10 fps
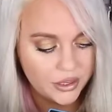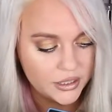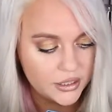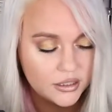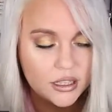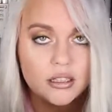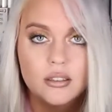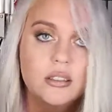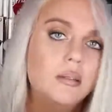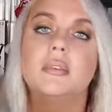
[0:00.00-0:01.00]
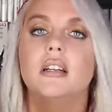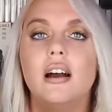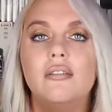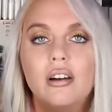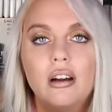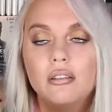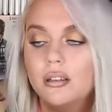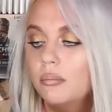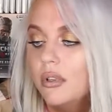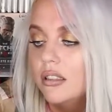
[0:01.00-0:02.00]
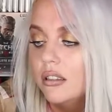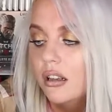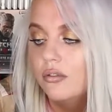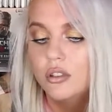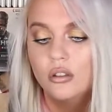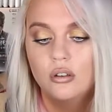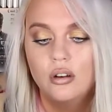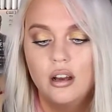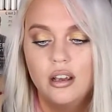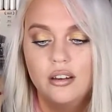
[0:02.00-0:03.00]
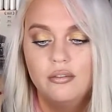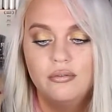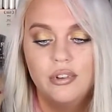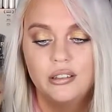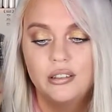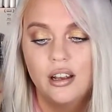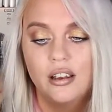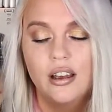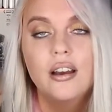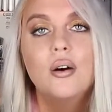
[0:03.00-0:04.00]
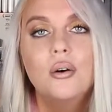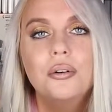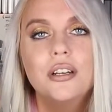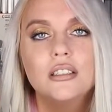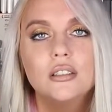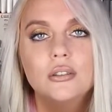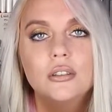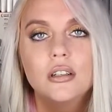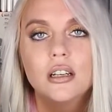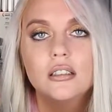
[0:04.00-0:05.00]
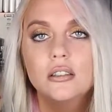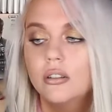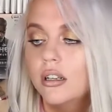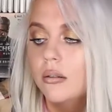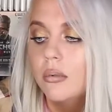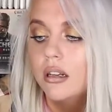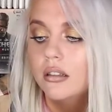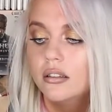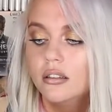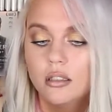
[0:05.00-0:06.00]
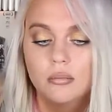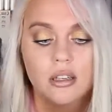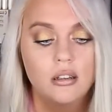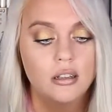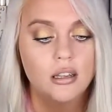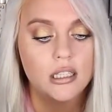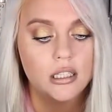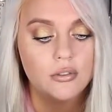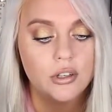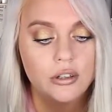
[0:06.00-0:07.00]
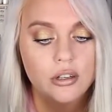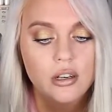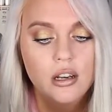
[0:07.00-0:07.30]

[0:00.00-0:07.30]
this accessory, but I found it myself. So I felt like I owed it to you guys to recommend something like this for you.